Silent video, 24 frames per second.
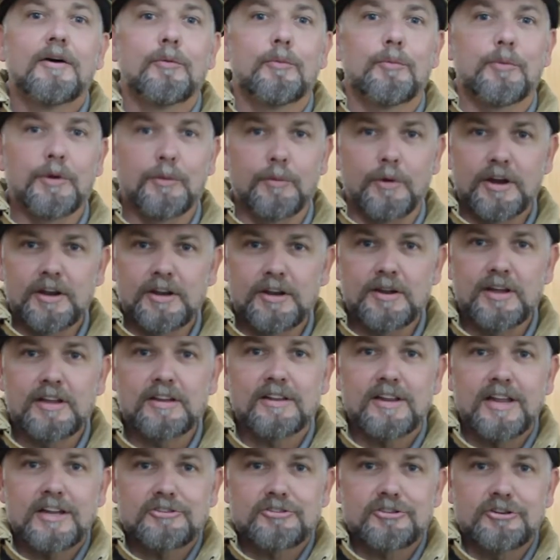We want to
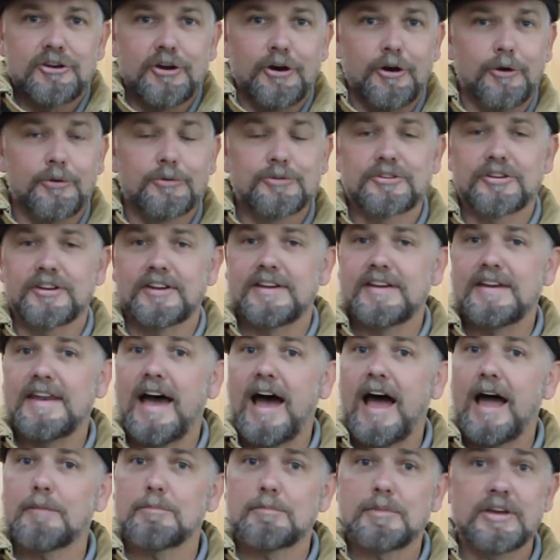let you know to
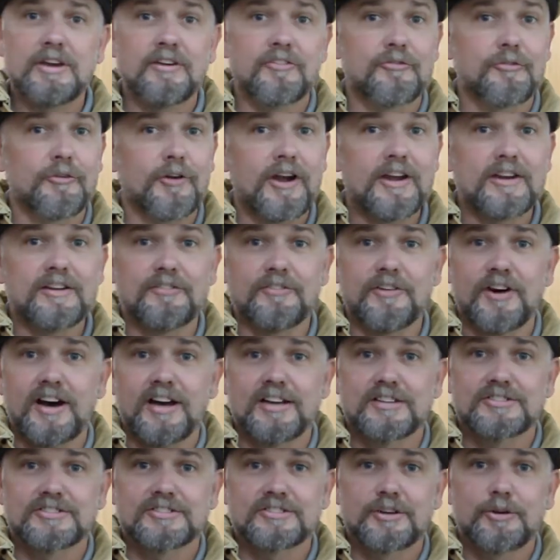not be afraid of
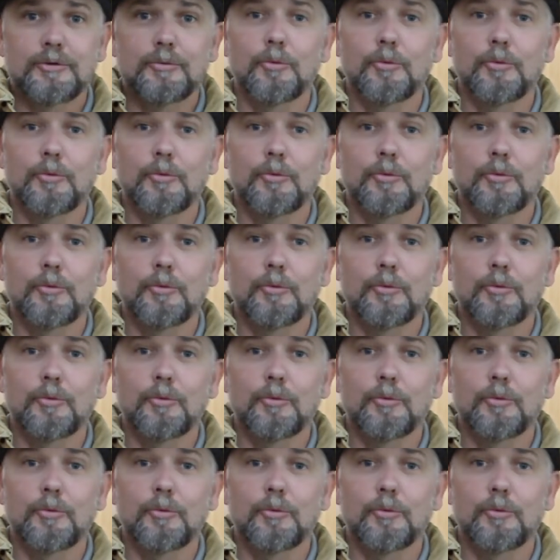us.